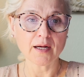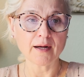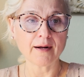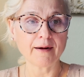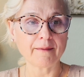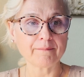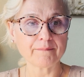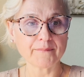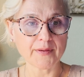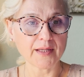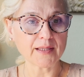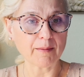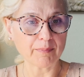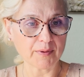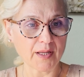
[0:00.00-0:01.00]
and
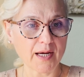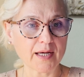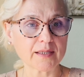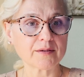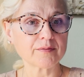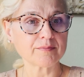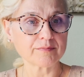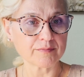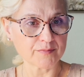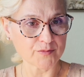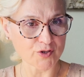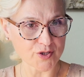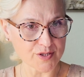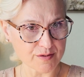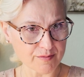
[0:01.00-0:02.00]
apply it
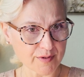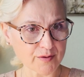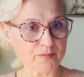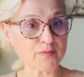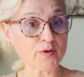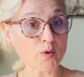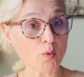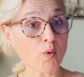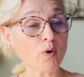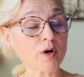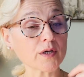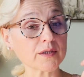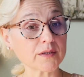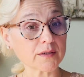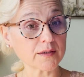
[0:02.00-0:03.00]
just in
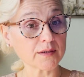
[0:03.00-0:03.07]
record